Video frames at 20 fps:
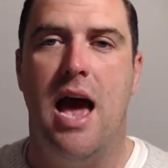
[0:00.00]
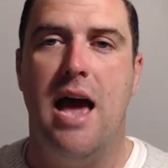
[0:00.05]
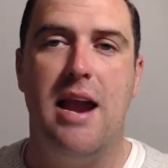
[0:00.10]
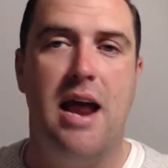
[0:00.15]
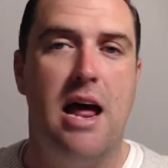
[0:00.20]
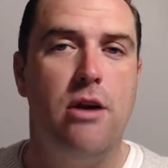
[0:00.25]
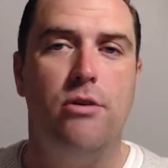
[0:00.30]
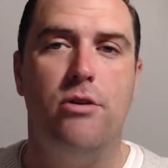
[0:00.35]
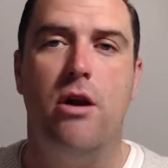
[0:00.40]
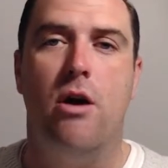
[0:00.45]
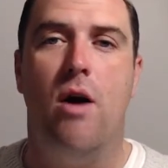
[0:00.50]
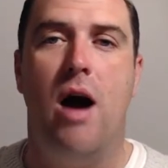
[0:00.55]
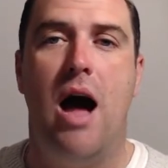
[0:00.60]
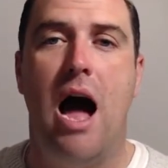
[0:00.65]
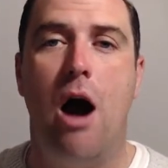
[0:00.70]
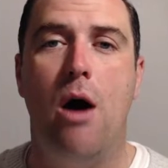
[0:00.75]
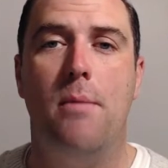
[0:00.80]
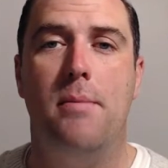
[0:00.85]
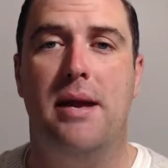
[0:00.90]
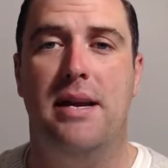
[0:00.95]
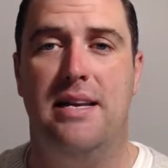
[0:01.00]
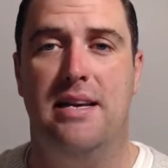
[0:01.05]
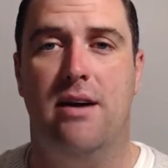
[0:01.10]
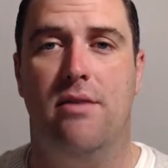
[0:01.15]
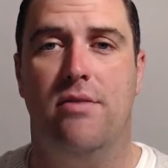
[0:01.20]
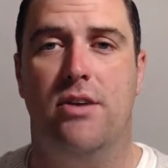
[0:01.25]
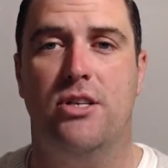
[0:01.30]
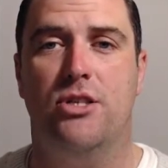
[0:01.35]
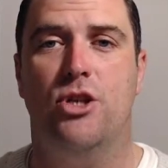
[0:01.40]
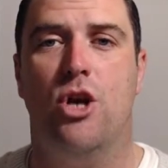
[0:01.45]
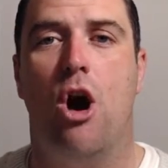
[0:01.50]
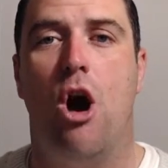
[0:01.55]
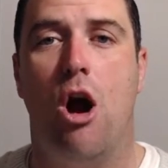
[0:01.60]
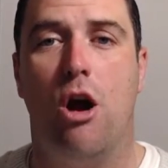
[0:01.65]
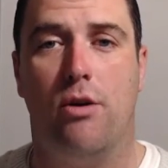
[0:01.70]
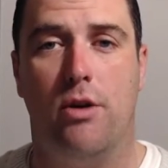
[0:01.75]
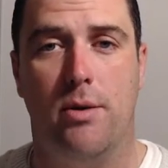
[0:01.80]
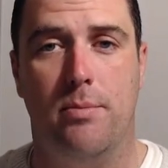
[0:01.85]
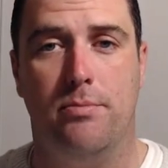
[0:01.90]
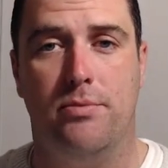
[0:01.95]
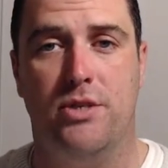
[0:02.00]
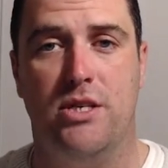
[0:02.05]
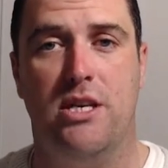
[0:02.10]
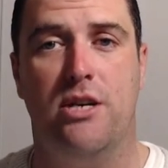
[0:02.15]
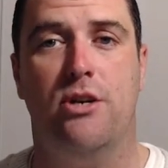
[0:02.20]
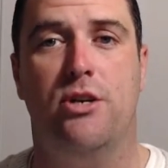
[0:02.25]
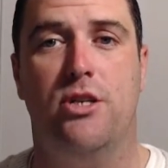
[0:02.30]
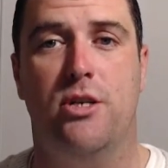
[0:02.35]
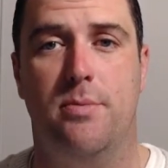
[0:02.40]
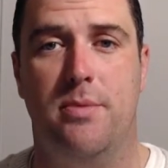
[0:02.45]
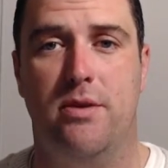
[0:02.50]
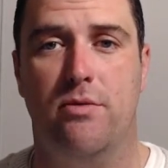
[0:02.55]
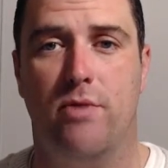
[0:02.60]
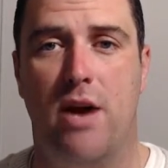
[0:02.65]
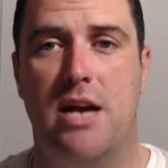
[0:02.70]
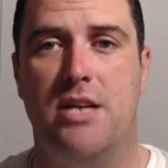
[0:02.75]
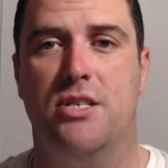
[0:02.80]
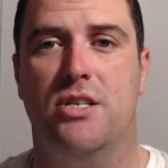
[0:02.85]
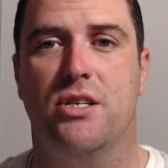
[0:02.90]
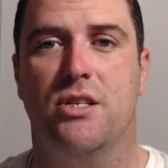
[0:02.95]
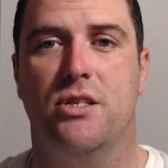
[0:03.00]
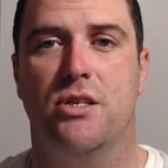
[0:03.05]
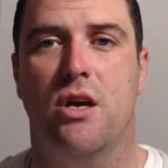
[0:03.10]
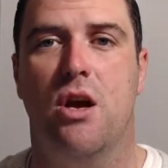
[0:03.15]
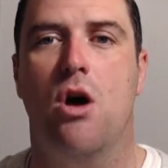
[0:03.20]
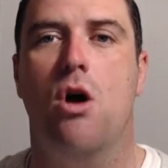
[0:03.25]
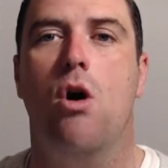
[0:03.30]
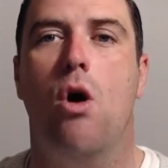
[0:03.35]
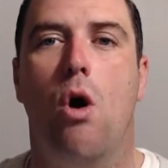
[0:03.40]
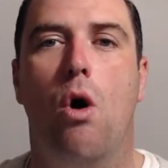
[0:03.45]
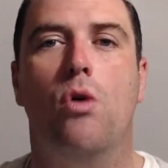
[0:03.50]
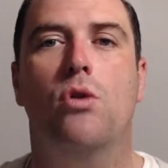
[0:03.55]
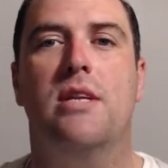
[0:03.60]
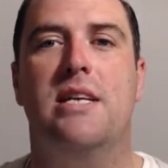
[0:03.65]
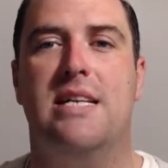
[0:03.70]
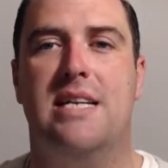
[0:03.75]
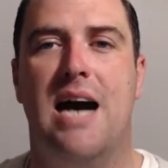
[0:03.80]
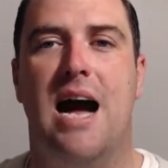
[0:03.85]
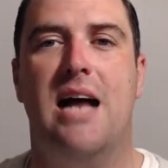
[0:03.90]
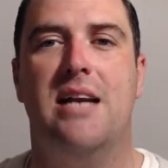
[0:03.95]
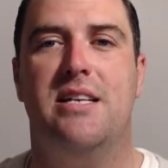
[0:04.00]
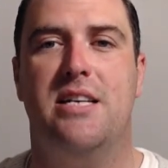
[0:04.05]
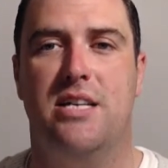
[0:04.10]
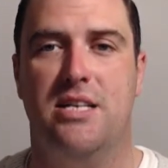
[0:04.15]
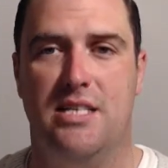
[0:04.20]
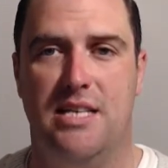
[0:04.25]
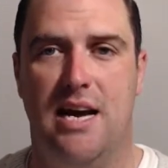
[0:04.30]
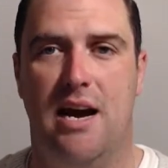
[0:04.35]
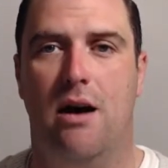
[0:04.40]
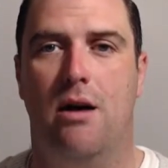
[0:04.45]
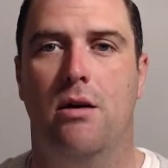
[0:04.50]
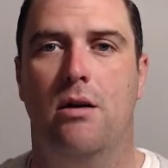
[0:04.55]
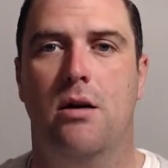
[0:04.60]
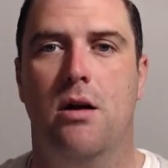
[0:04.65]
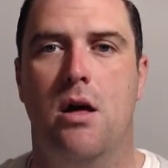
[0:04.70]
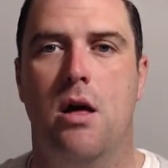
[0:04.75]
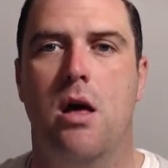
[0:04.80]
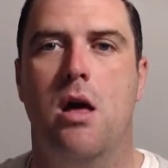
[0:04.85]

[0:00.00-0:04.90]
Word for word: and I don't know how many of us are considered to be righteous. Only God can tell.